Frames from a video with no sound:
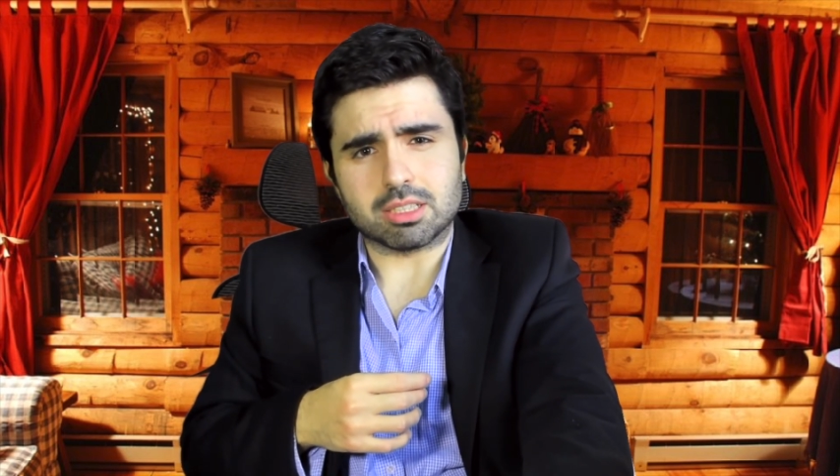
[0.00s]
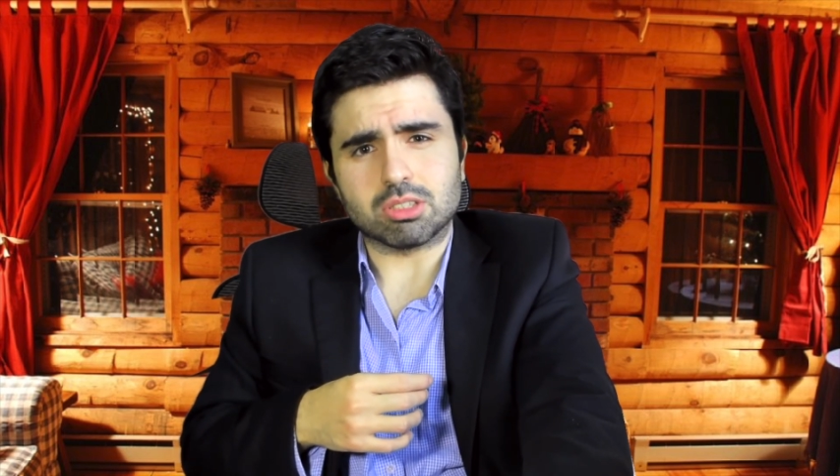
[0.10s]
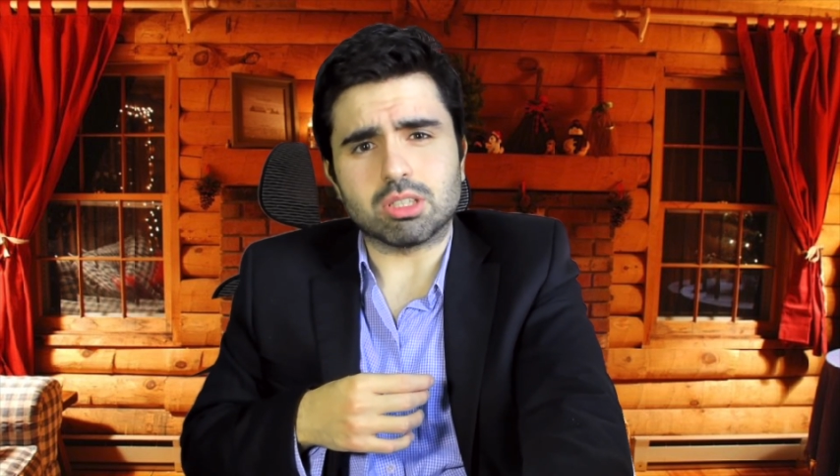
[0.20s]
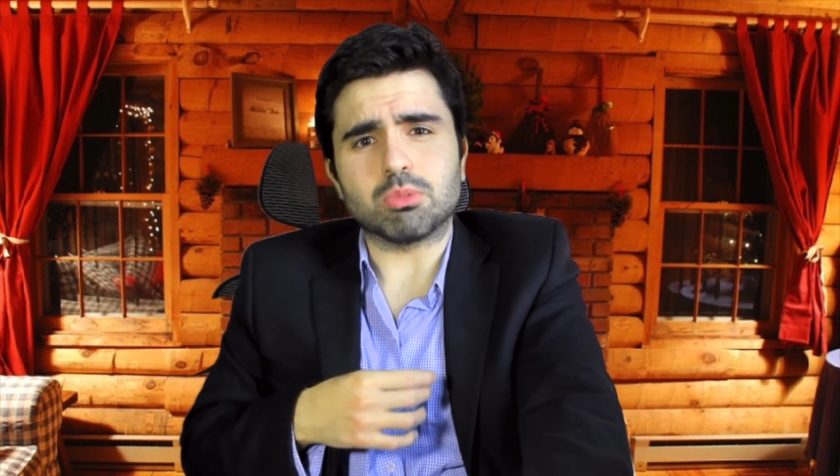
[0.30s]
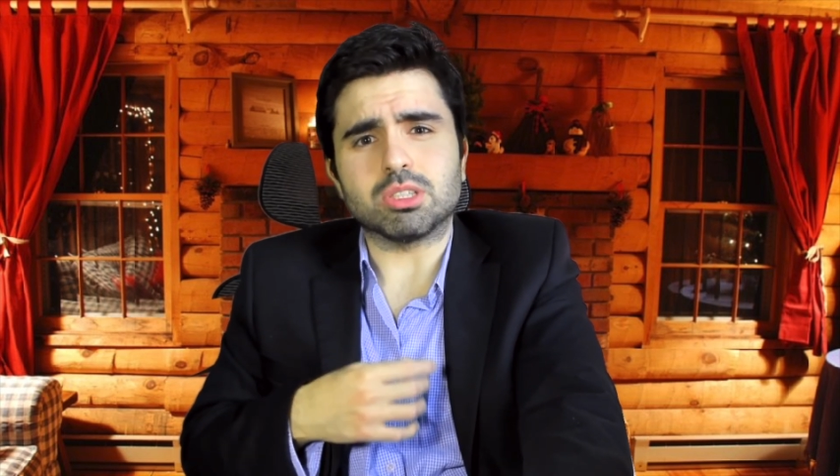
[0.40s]

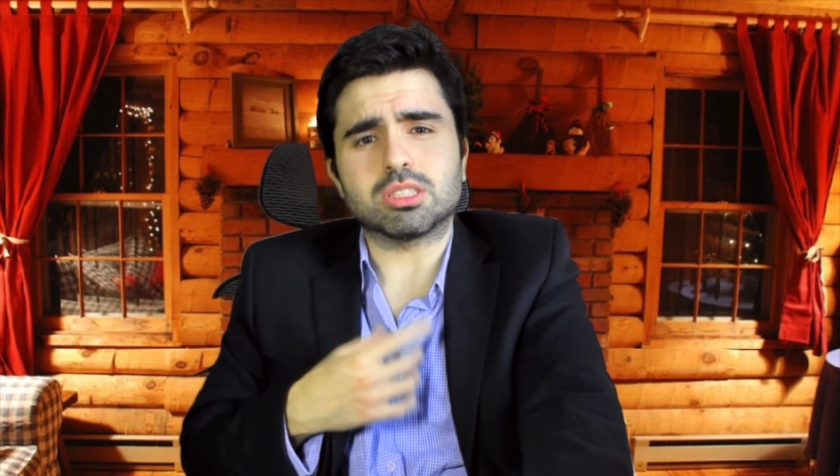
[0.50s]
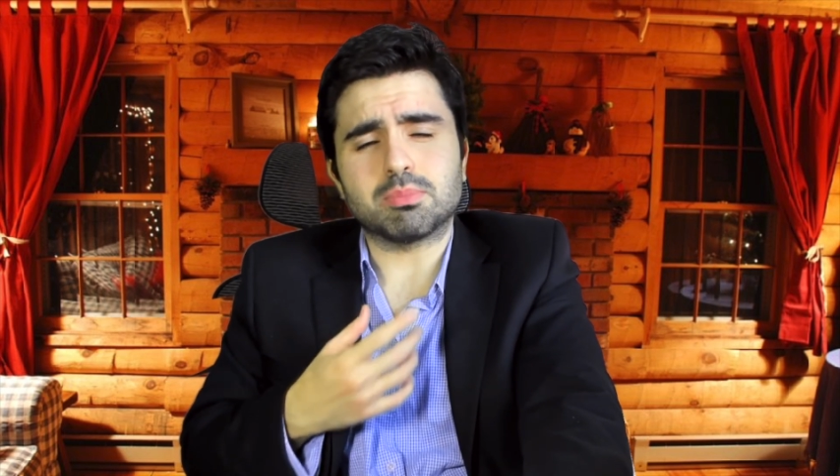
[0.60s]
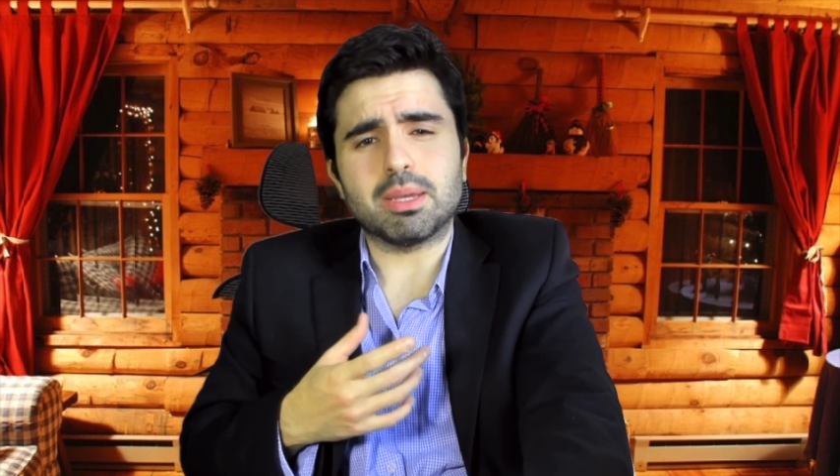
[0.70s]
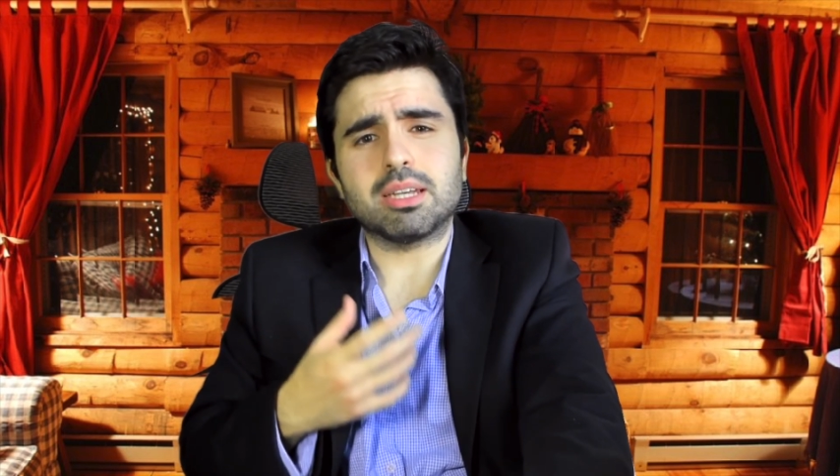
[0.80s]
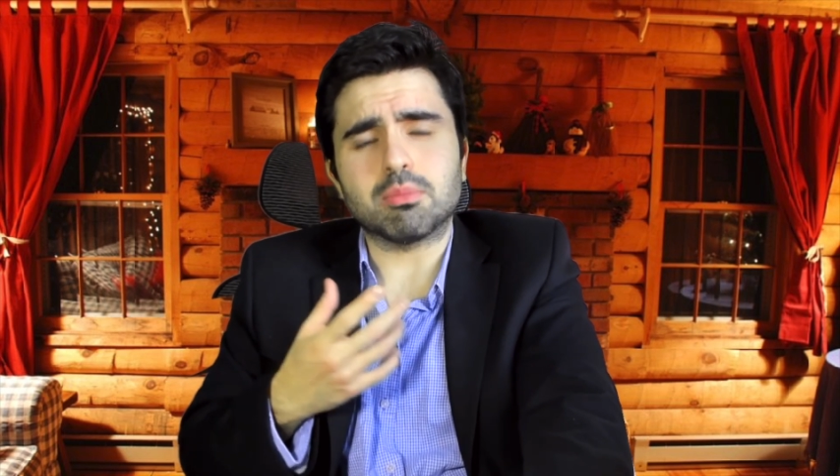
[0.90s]
so that we
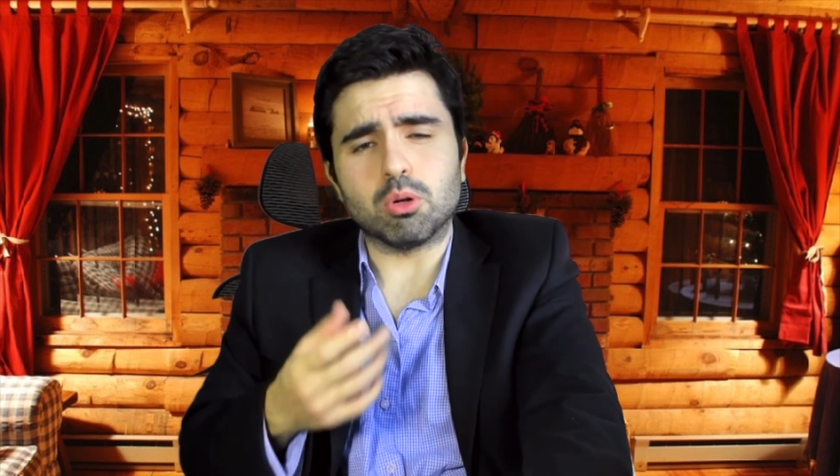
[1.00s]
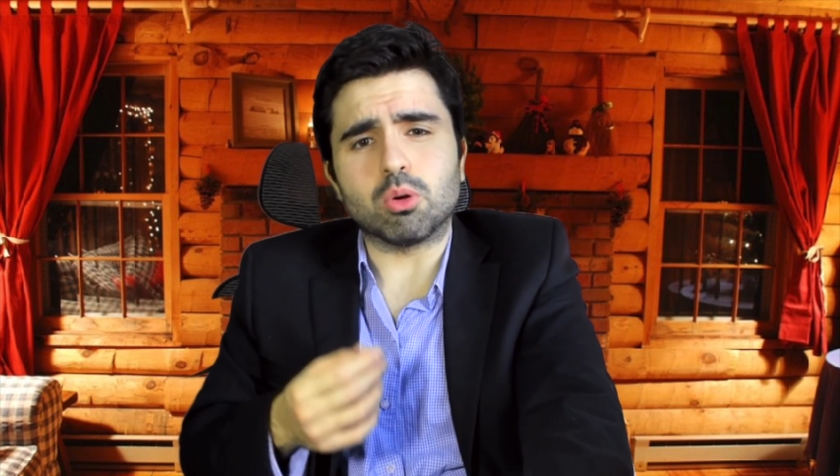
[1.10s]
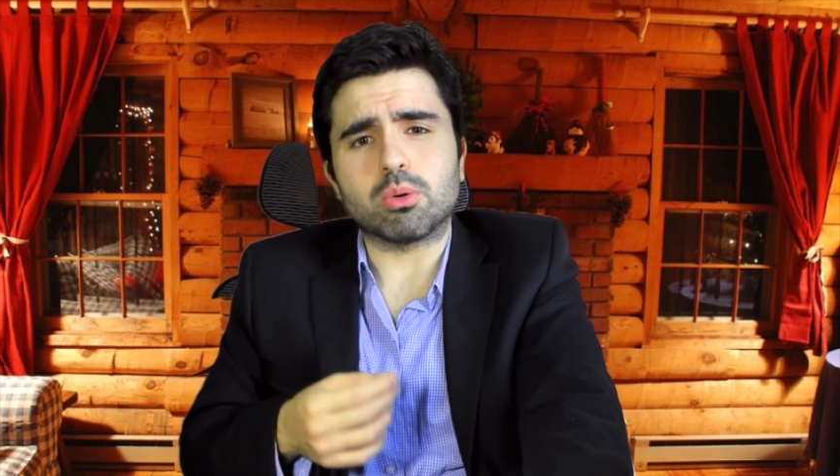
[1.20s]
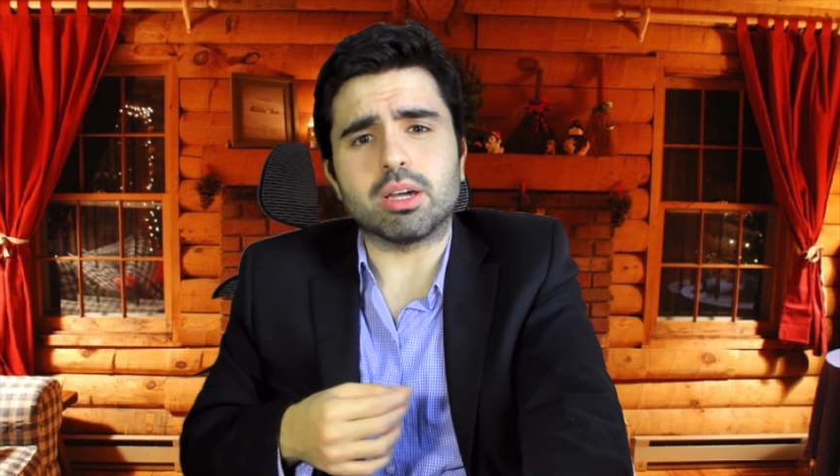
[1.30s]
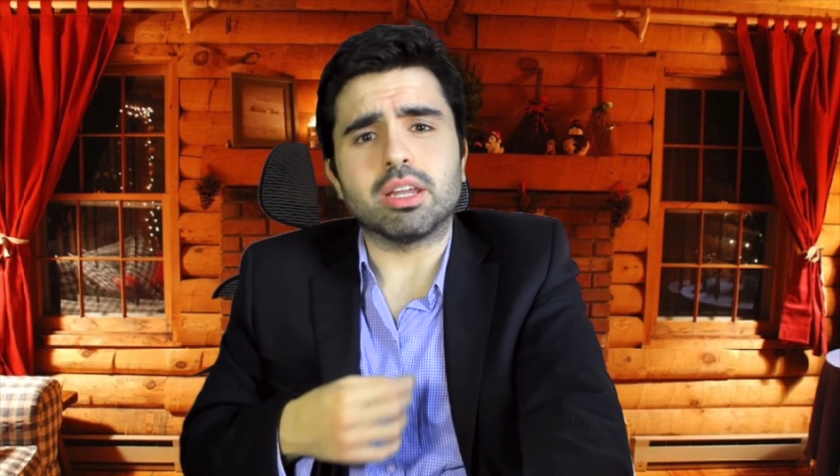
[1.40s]
spend
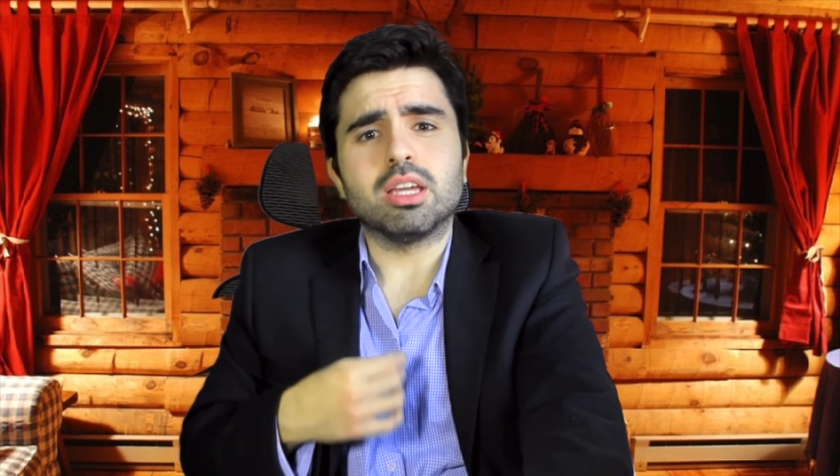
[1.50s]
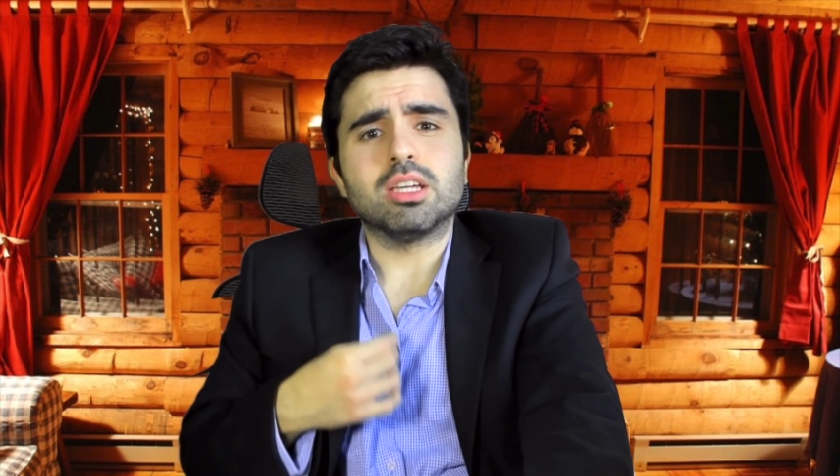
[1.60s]
more on